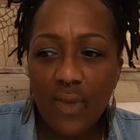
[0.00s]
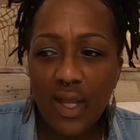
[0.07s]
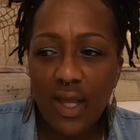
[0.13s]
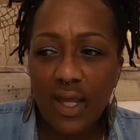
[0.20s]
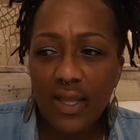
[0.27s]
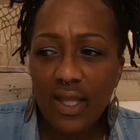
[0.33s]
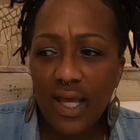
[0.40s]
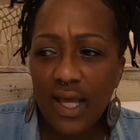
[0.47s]

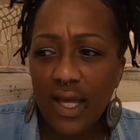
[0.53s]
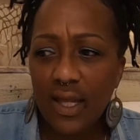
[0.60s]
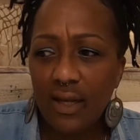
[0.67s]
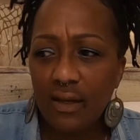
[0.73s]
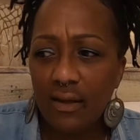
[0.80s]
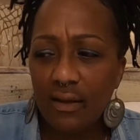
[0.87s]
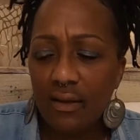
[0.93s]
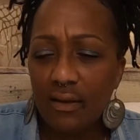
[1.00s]
And
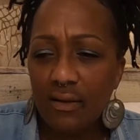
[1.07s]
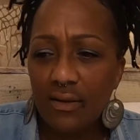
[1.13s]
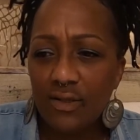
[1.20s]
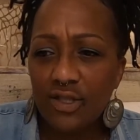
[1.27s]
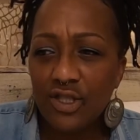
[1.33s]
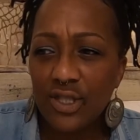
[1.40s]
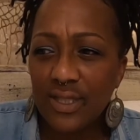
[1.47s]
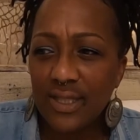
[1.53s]
then
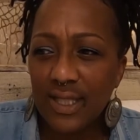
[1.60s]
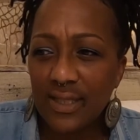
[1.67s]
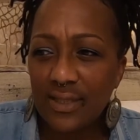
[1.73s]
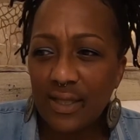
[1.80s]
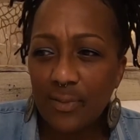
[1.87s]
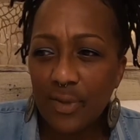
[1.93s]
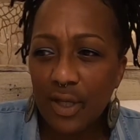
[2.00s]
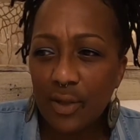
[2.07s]
she said
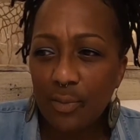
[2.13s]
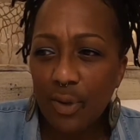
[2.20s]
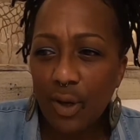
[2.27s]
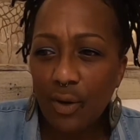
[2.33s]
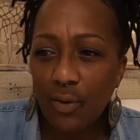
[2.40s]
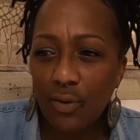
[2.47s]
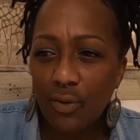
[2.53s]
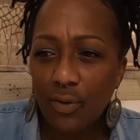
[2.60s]
something
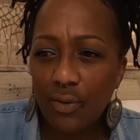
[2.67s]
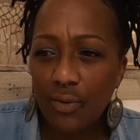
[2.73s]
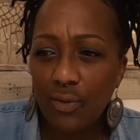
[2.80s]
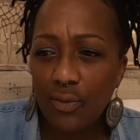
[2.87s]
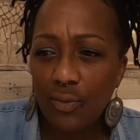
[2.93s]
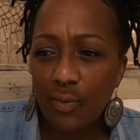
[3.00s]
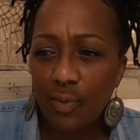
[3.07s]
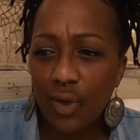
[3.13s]
about,
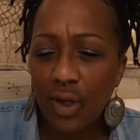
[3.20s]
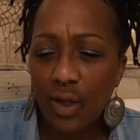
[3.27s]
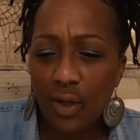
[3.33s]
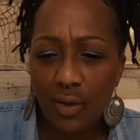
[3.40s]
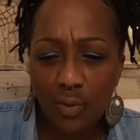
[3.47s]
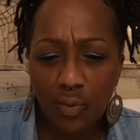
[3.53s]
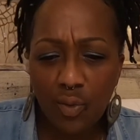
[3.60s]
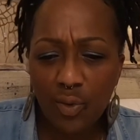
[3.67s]

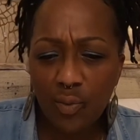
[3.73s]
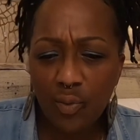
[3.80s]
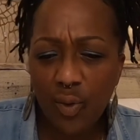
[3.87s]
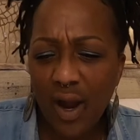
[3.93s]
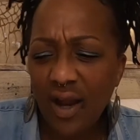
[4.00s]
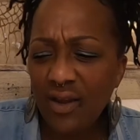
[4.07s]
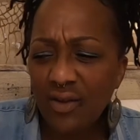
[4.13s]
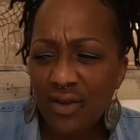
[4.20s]
well,
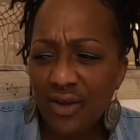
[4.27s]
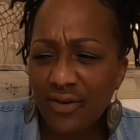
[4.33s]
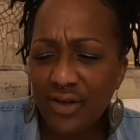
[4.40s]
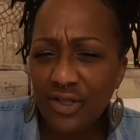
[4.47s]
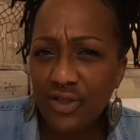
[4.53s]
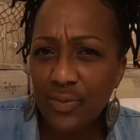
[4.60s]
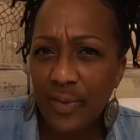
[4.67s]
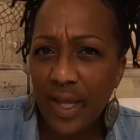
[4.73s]
why are you here in
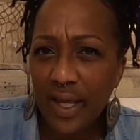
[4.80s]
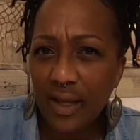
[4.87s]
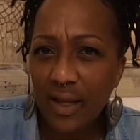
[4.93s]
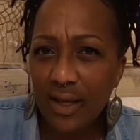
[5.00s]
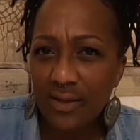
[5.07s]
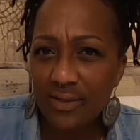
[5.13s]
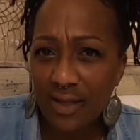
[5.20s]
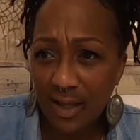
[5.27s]
Jamaica? I
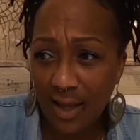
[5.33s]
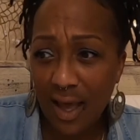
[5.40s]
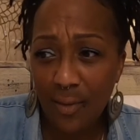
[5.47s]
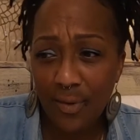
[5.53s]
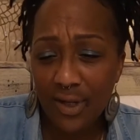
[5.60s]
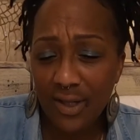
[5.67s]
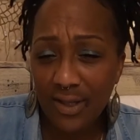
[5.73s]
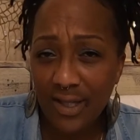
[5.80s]
was like, I
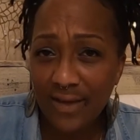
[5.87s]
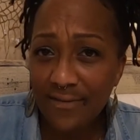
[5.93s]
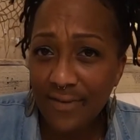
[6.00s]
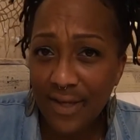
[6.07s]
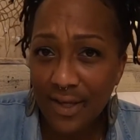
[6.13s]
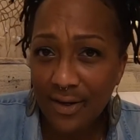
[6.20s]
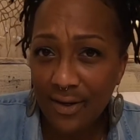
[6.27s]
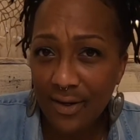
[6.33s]
want to live
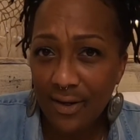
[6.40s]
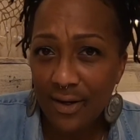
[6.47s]
here.